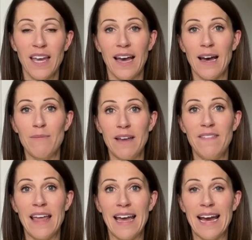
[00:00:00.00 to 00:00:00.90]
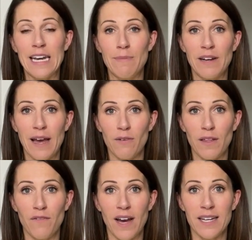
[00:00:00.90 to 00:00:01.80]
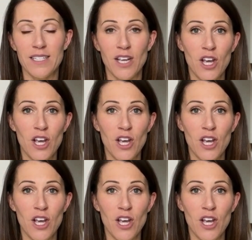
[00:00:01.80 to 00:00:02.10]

um, in there and a bit of healthy fat.